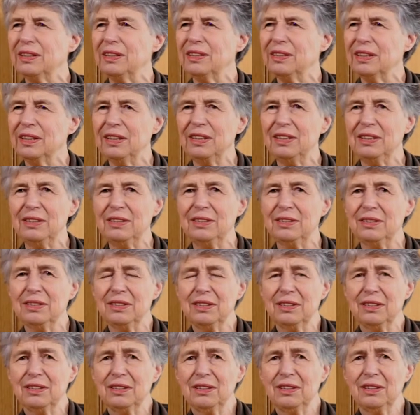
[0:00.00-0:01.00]
need
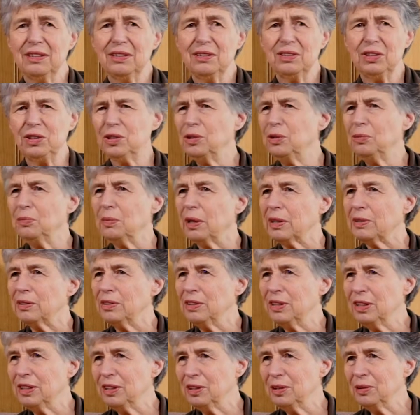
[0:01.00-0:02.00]
too
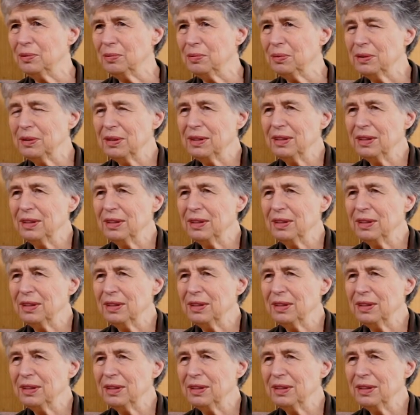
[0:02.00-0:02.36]
much help,